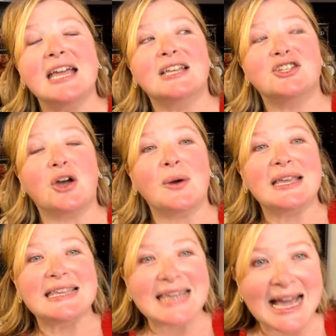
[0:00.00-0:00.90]
So
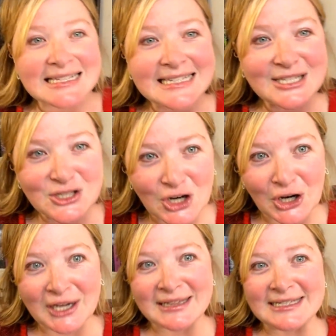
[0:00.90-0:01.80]
yes, it's
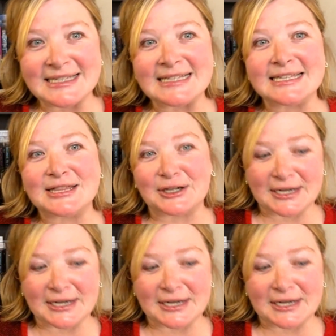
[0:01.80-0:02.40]
dark in the sense that there